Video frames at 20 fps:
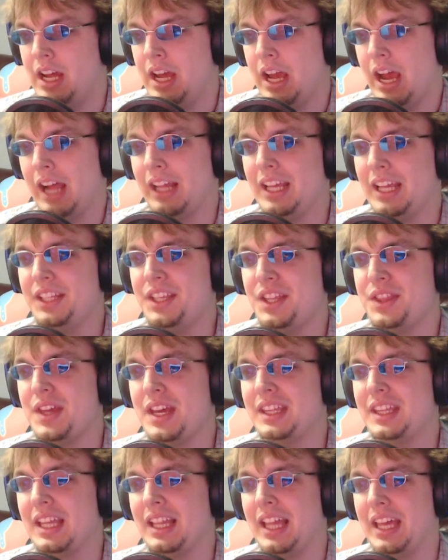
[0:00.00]
I like to
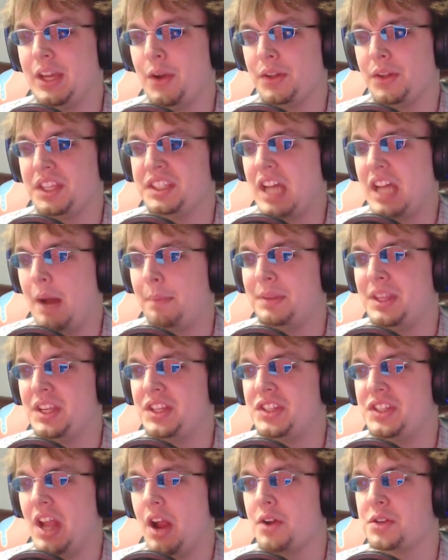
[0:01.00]
think that like you're at the top of the
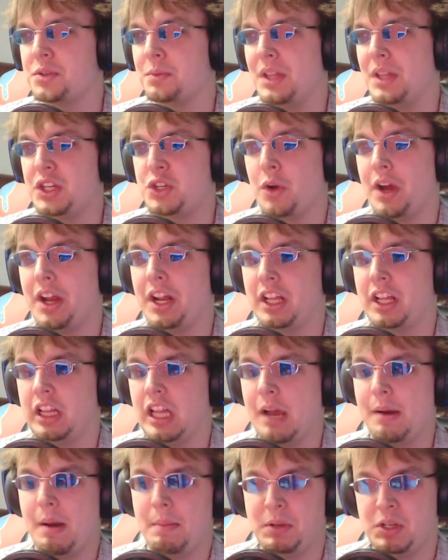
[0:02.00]
stairs and when they try to
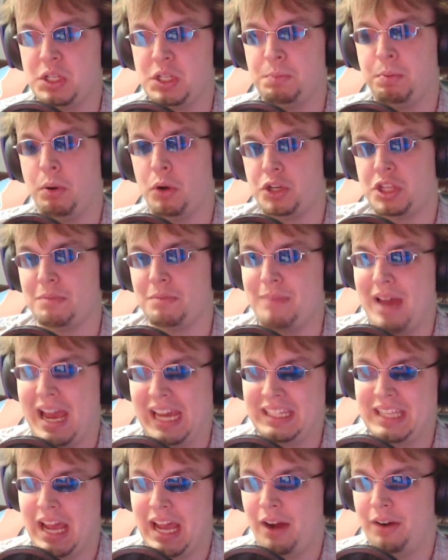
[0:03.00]
climb up you just push them back
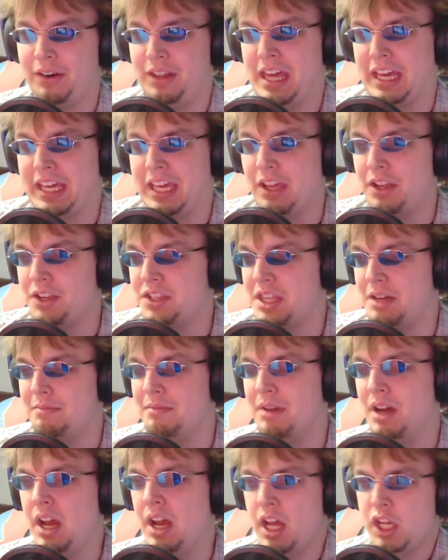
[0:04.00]
down and that kills them.
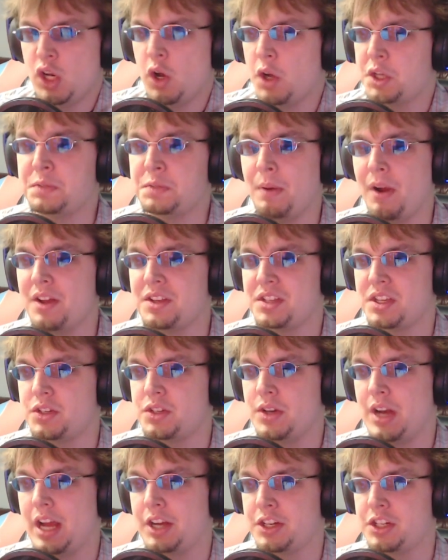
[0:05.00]
No experience because you're
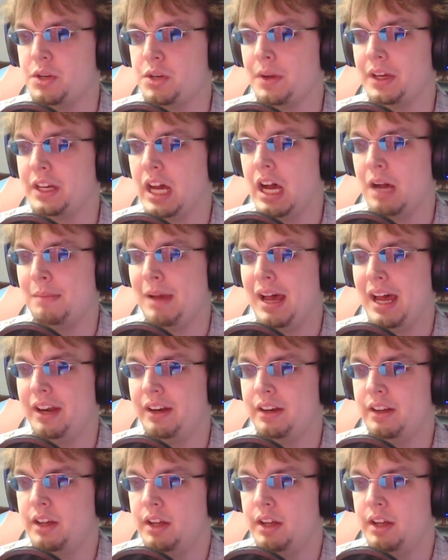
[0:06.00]
not actually doing combat.